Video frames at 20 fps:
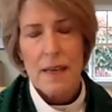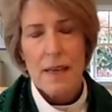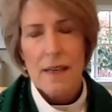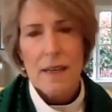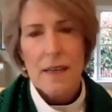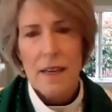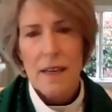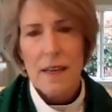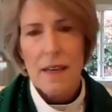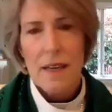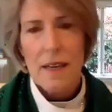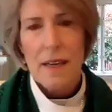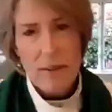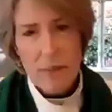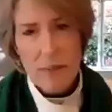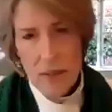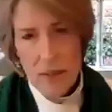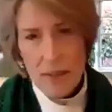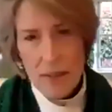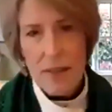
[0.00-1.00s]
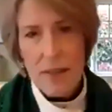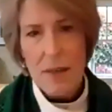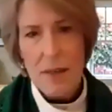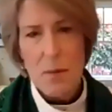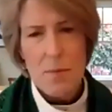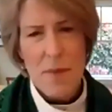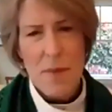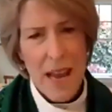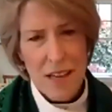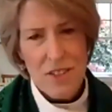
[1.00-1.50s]
Can you even
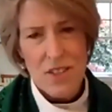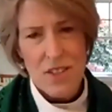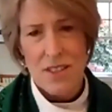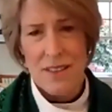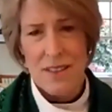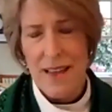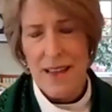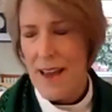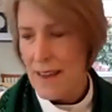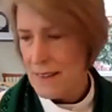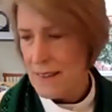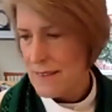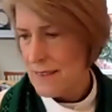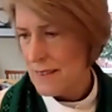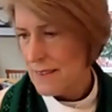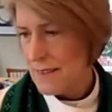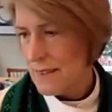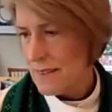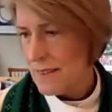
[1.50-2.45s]
imagine that?